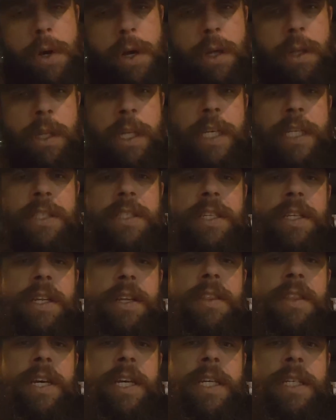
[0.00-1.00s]
leads into
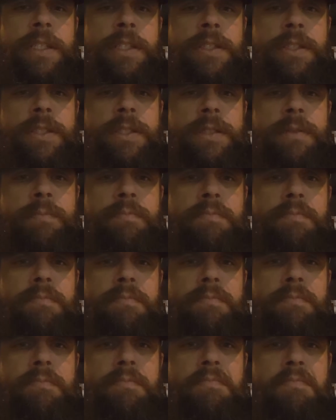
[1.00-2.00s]
things,
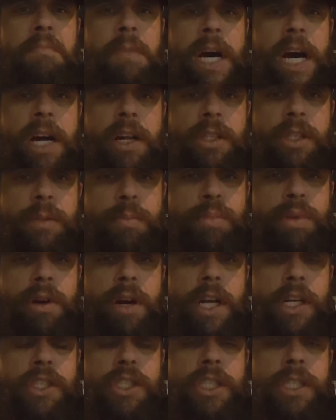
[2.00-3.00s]
mild
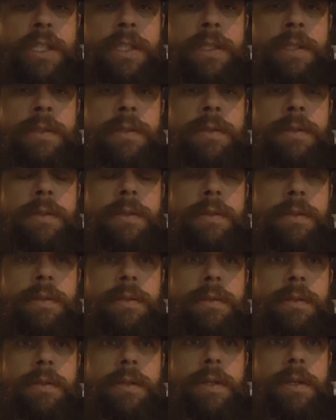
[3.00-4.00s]
depression,
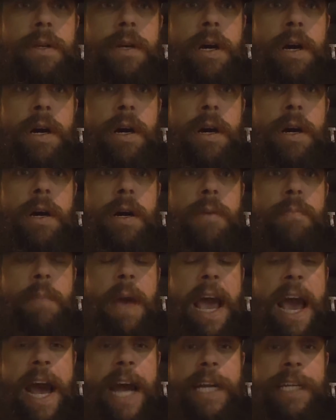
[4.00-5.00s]

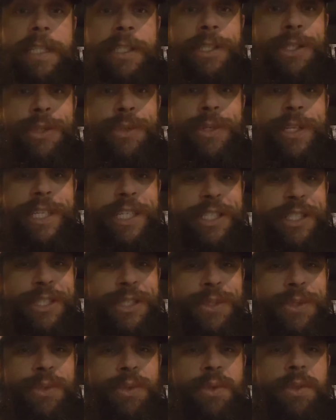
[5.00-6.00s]
attitude
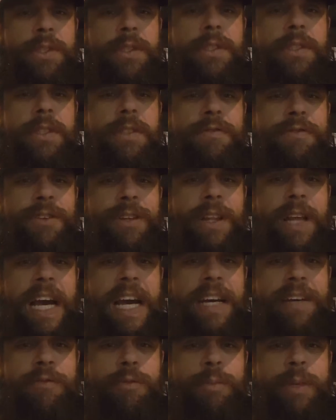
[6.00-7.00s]
issues, for
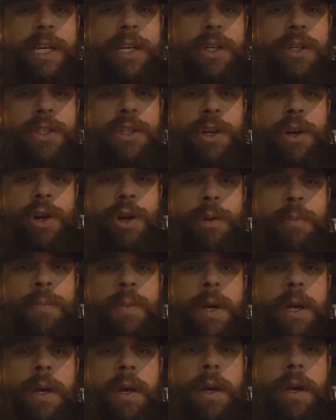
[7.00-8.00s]
lack of a better term,
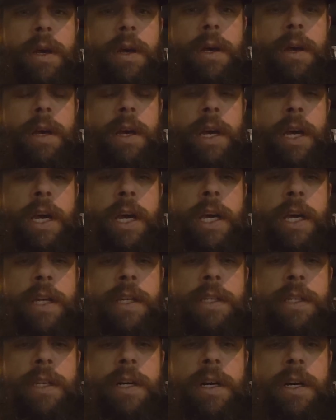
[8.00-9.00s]

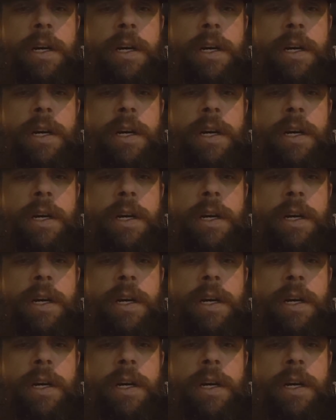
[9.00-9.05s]
and